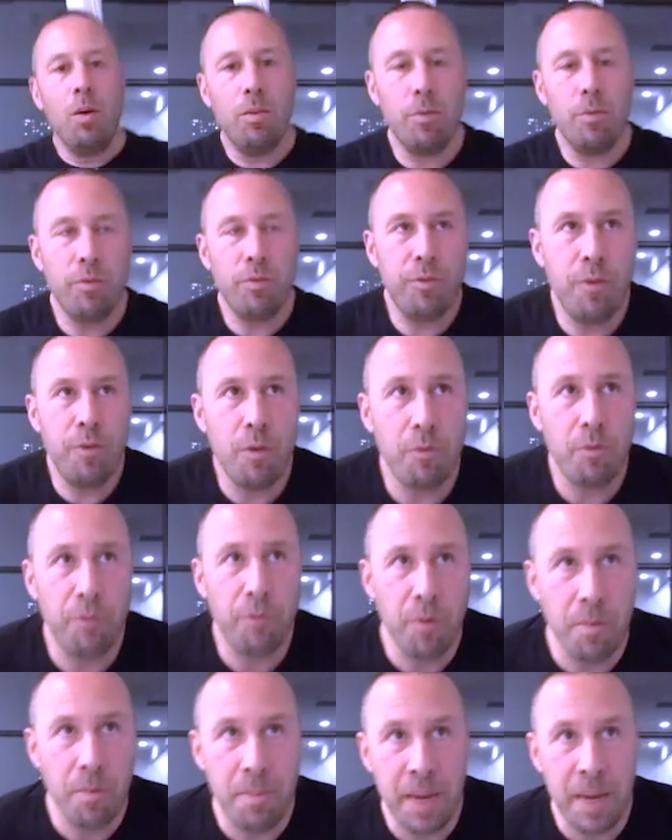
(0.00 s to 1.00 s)
For,
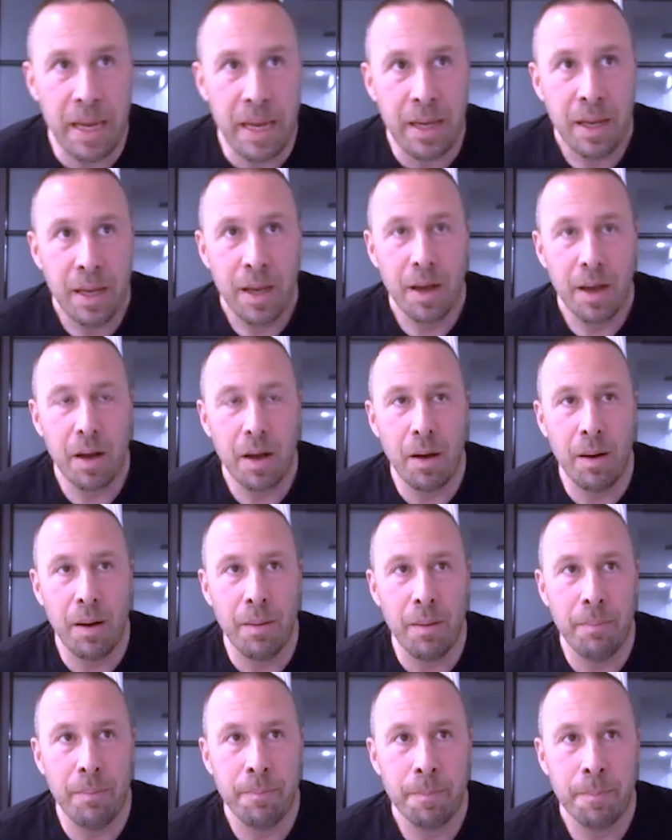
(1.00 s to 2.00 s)
for me,
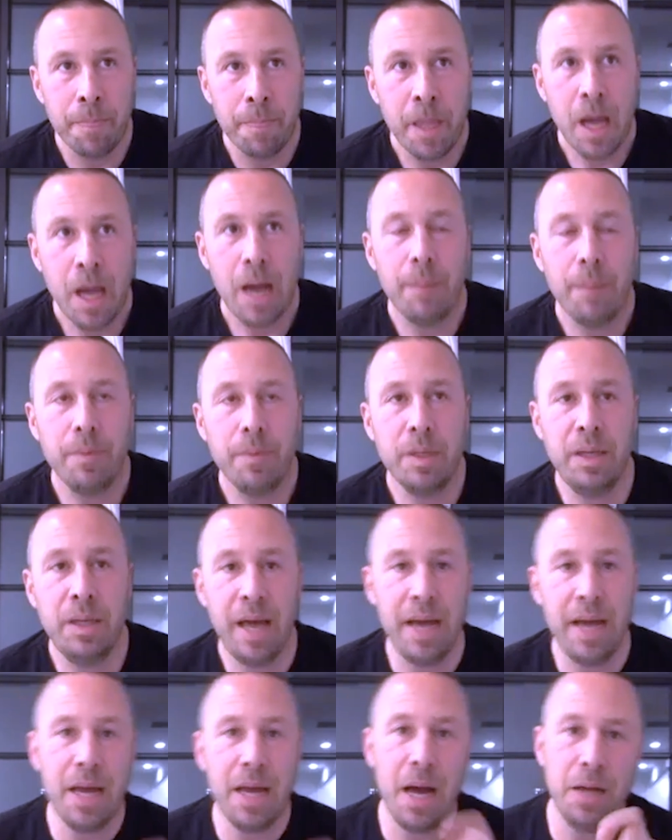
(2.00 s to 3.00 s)
um,
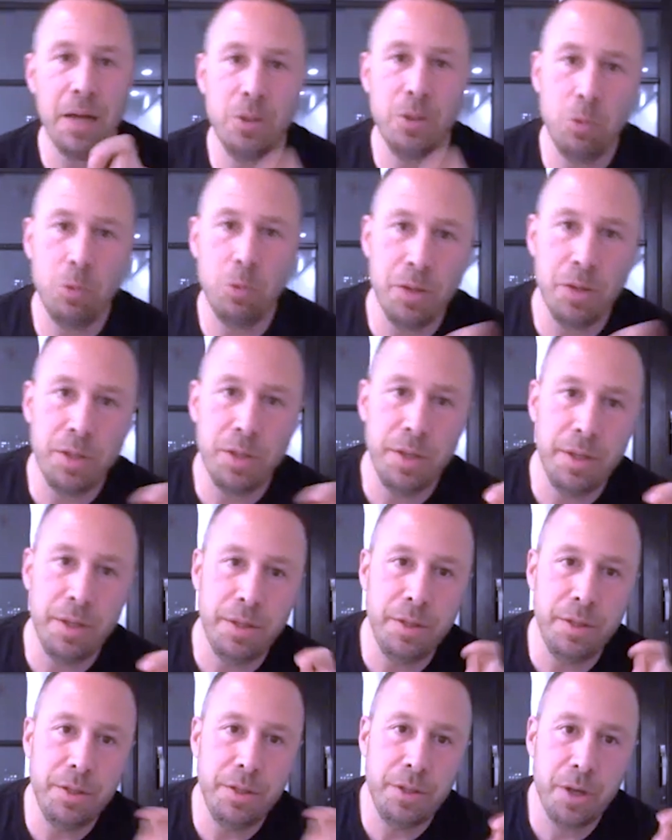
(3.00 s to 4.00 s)
chaos wasn't a
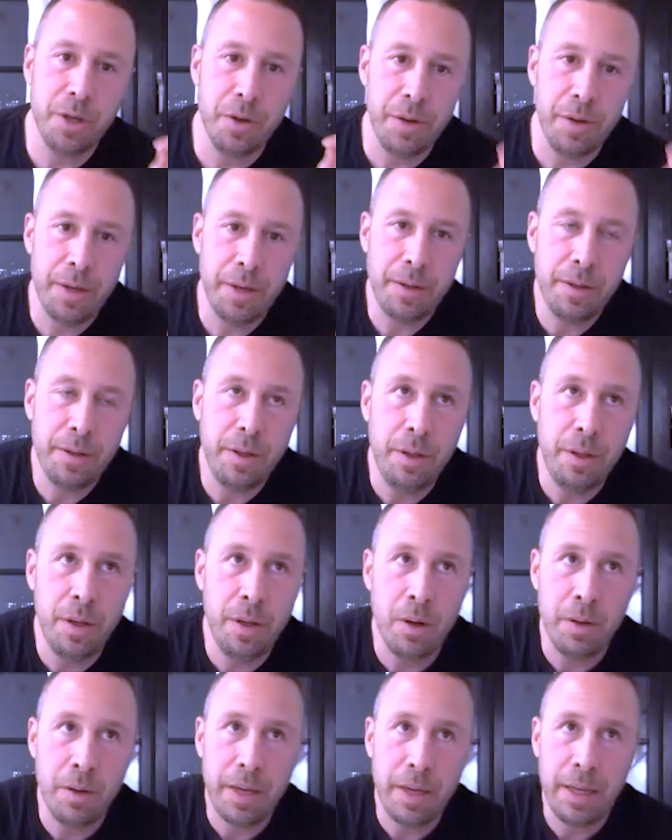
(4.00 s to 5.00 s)
deterrent. You
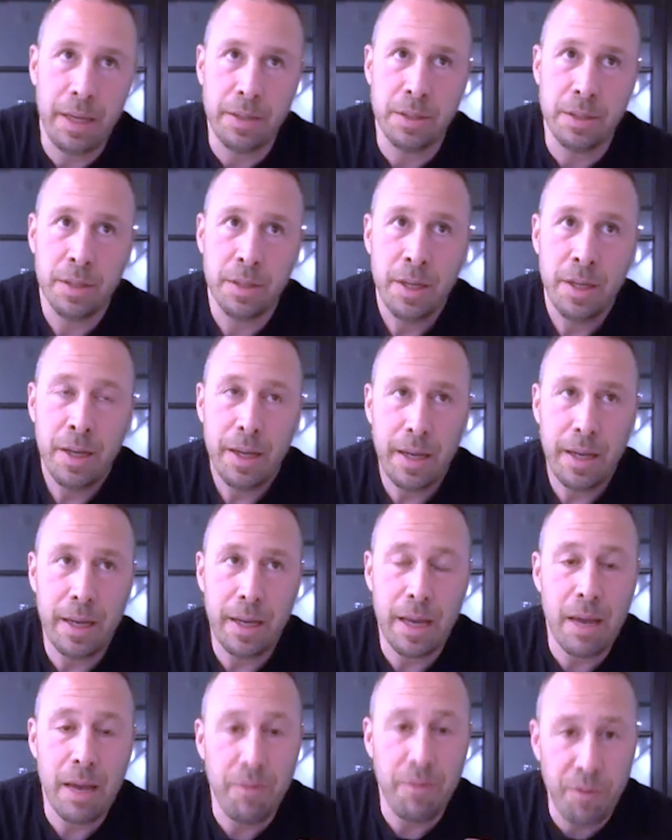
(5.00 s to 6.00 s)
know, it's
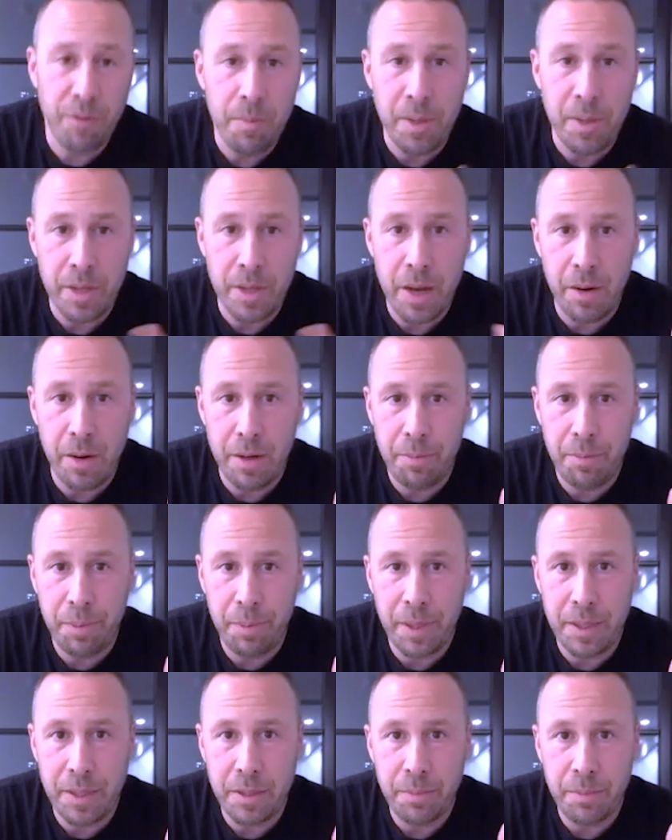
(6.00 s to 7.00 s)
and familiarity
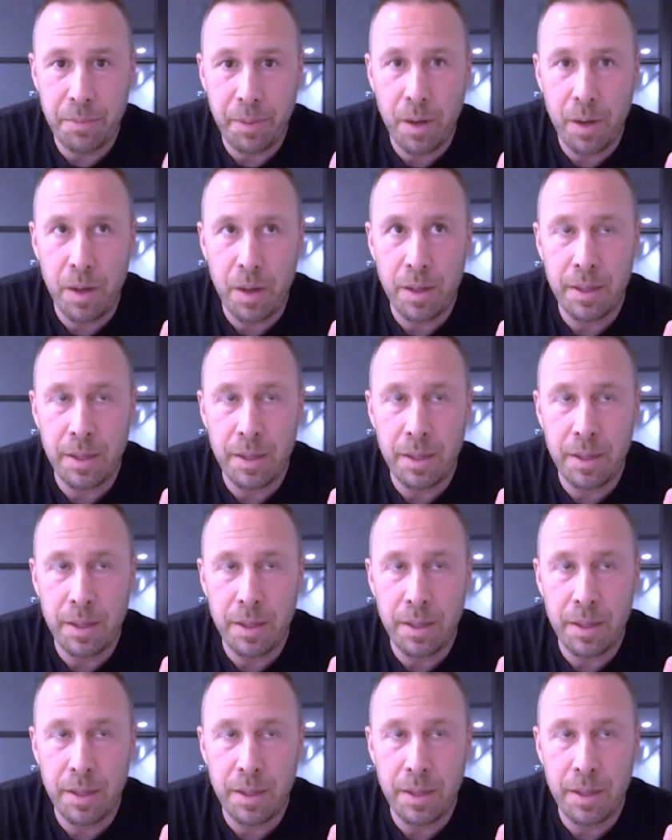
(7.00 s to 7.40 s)
plays a part in